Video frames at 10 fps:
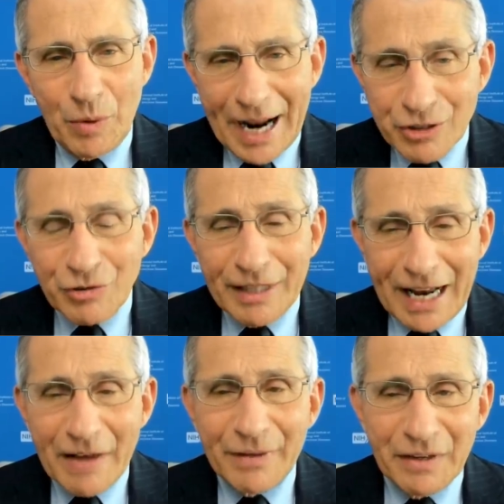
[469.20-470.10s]
to
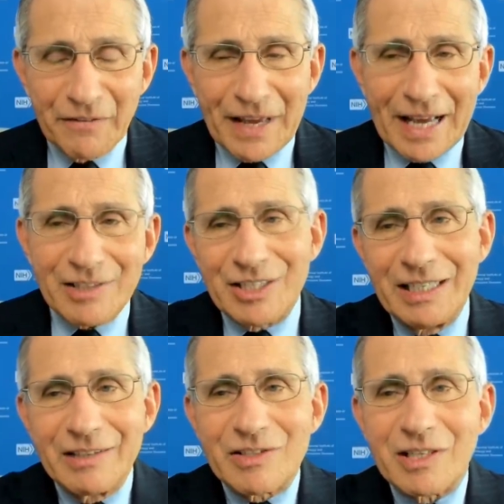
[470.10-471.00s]
actually having a
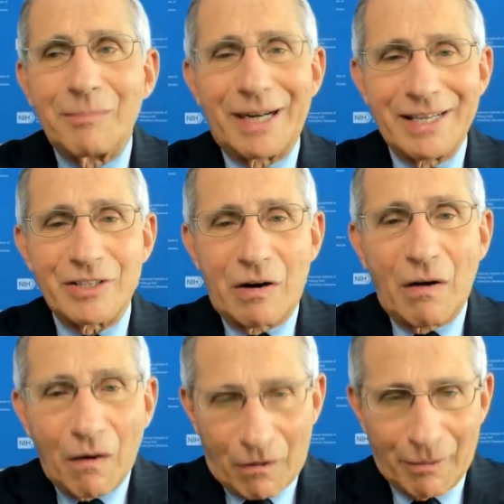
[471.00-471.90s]
vaccine in somebody's
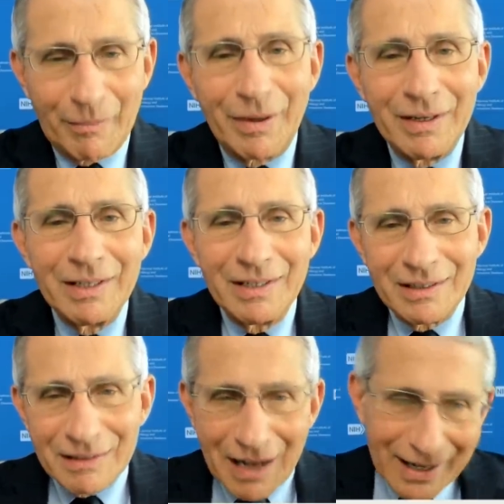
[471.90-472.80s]
arm,
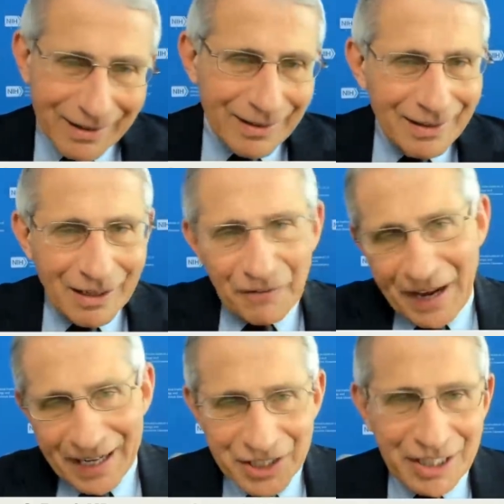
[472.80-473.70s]
not a
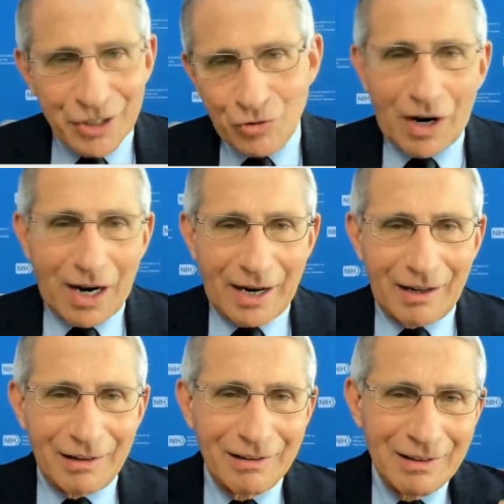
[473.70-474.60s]
vaccine
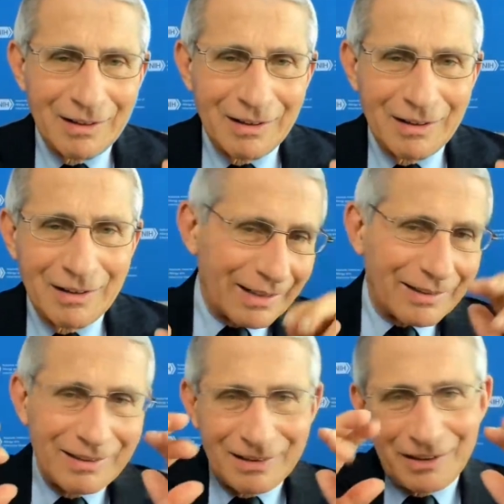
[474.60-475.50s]
trial,
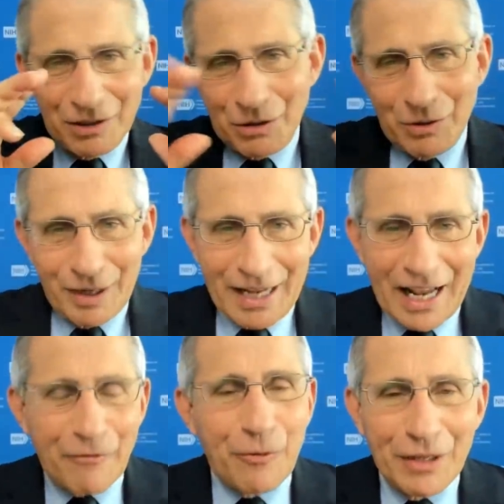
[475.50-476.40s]
not, you know,
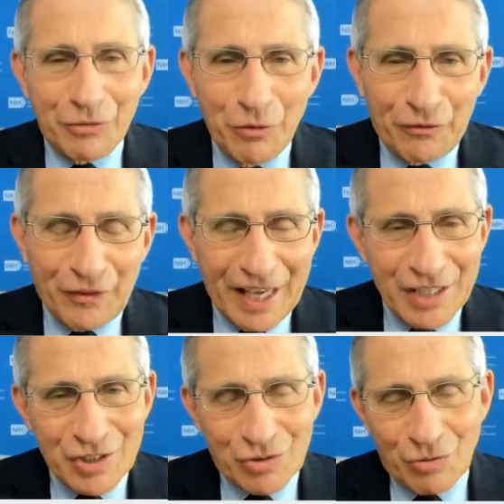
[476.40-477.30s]
halfway through
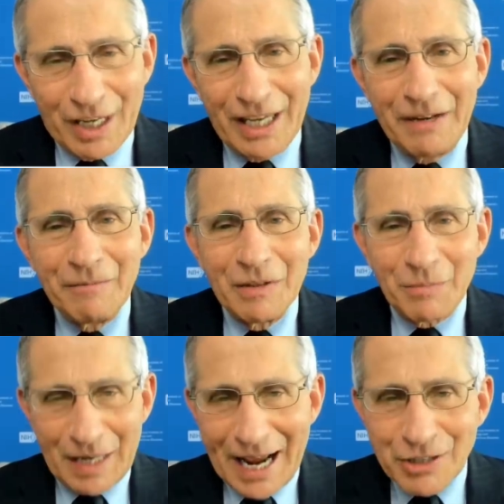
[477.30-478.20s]
phase three,
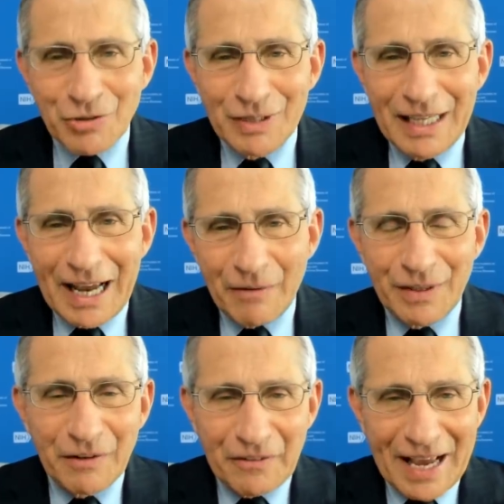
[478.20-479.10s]
but actually
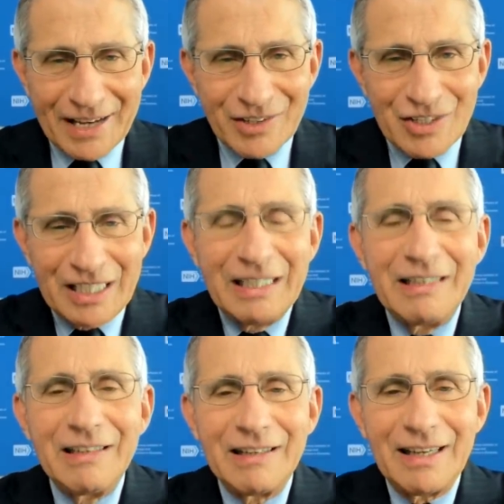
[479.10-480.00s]
having the
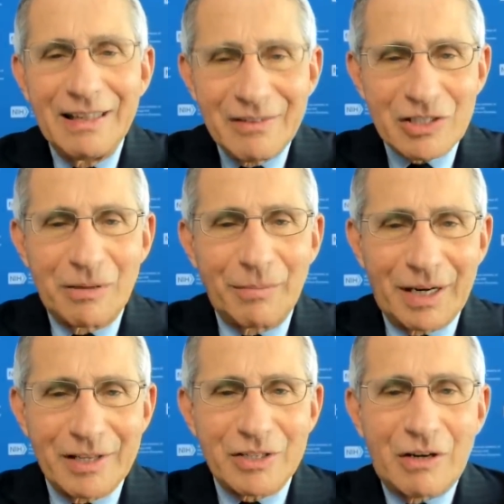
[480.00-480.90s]
vaccine in
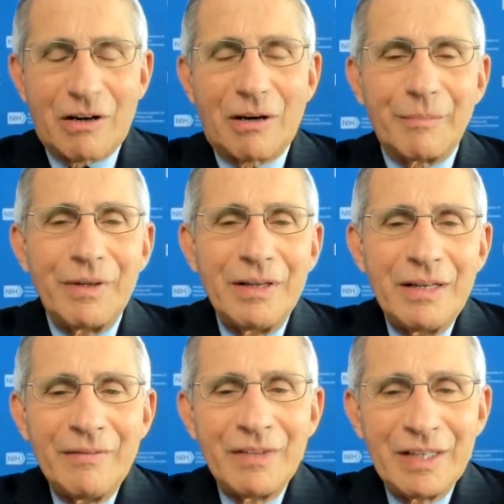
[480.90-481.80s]
somebody's arm